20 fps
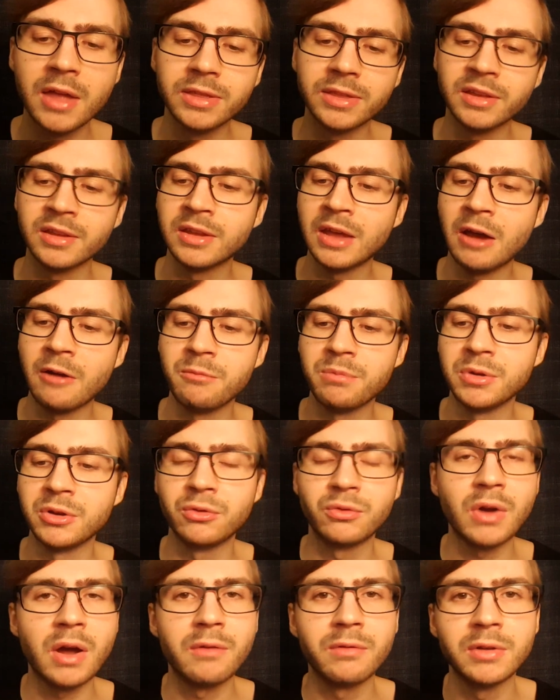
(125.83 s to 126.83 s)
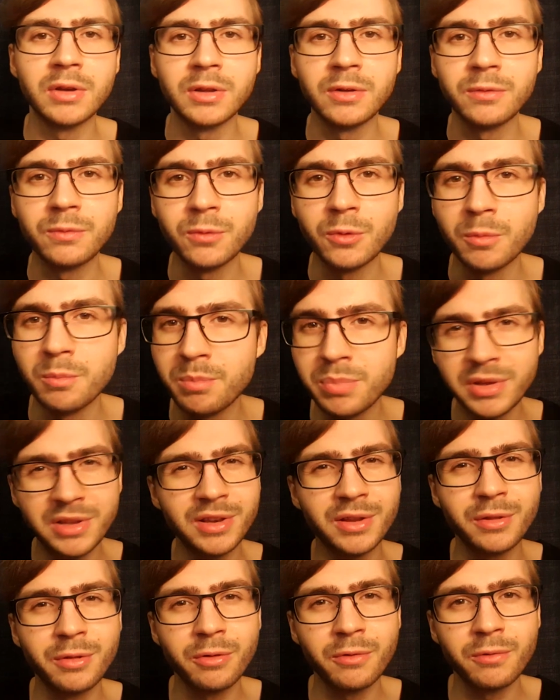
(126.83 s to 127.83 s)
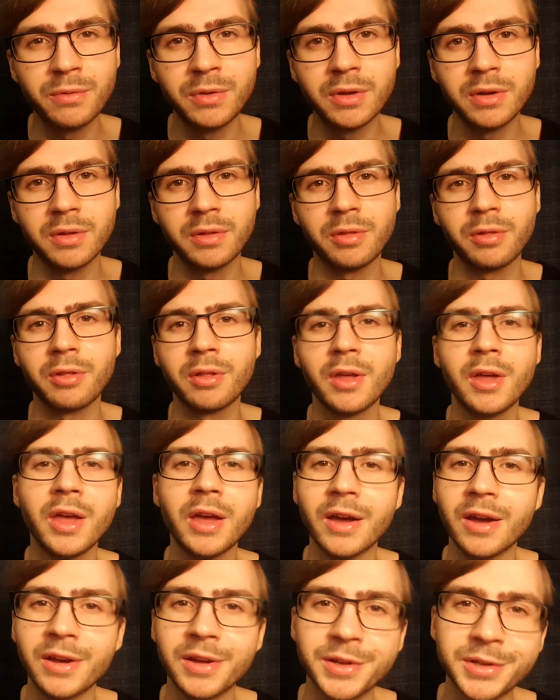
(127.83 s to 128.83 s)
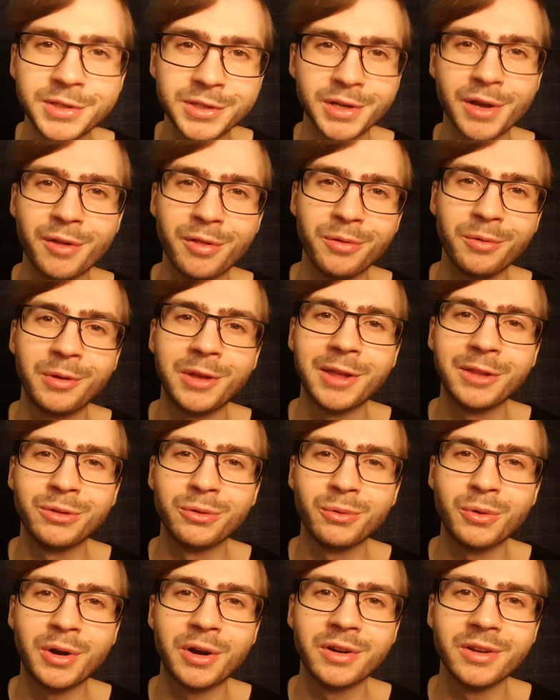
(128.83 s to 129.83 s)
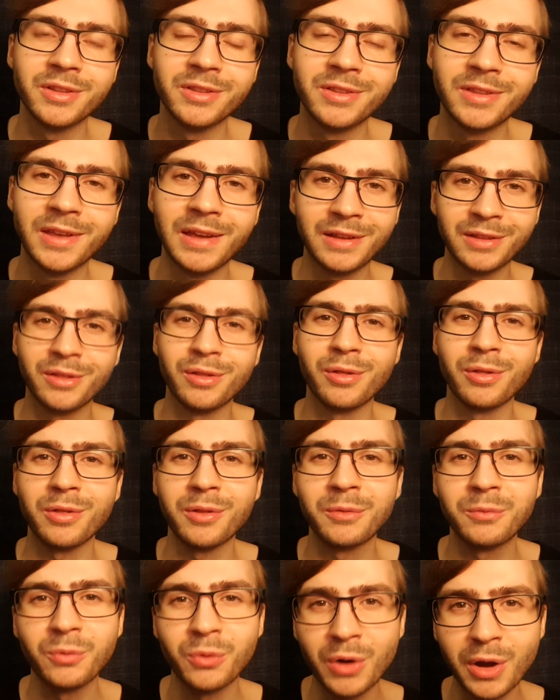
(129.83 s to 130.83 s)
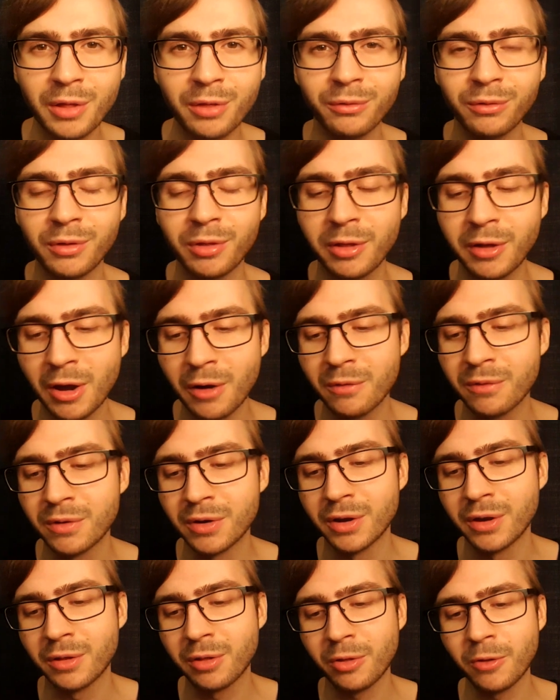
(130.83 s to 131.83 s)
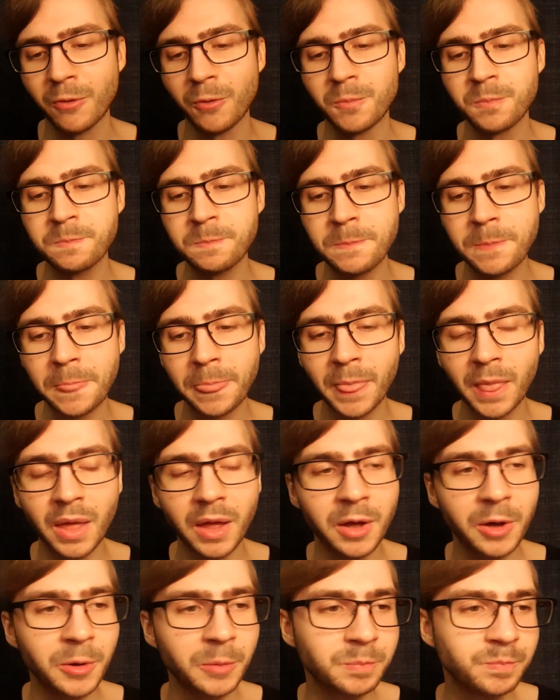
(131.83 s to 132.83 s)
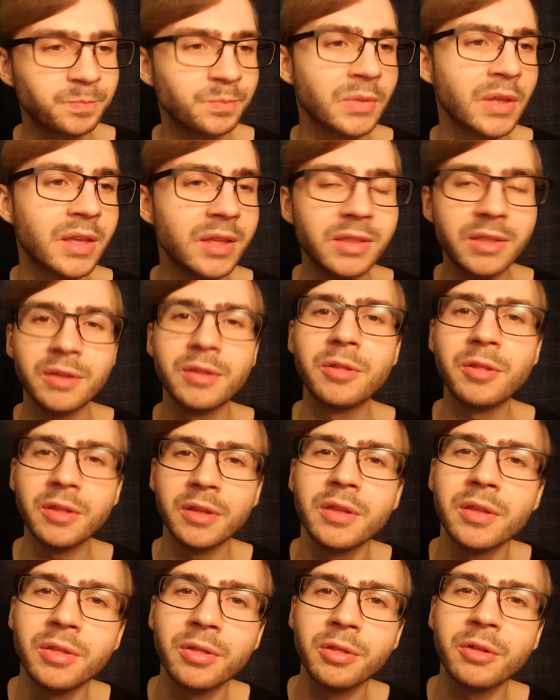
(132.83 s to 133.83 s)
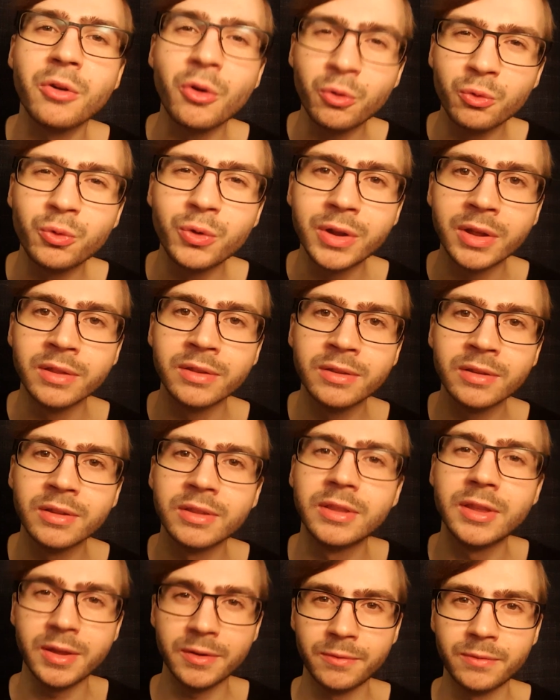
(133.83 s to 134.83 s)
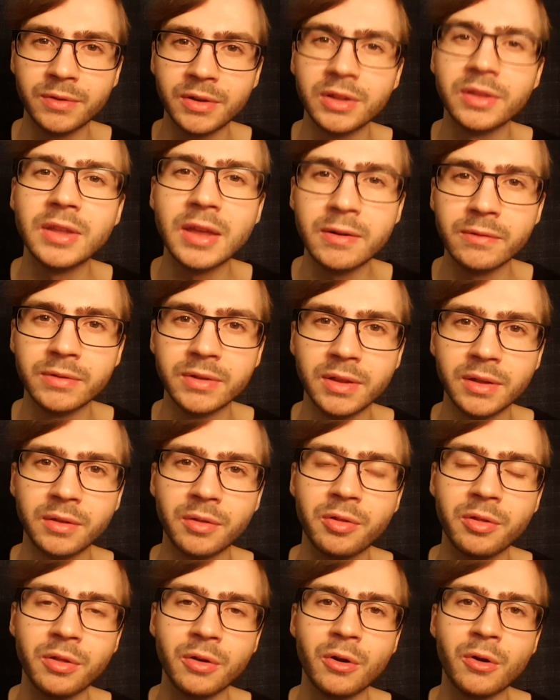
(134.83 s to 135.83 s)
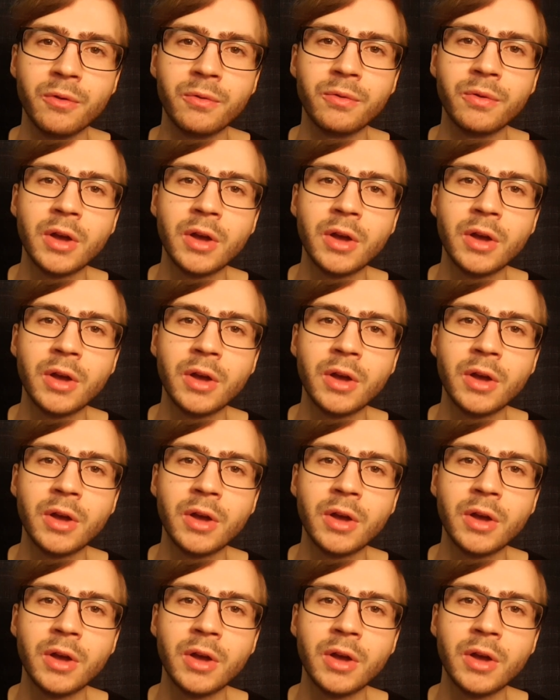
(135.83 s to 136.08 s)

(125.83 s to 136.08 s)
that have been traveling for billions of years just to get to our detectors and for us to discover it. So um, this is concrete, definite evidence of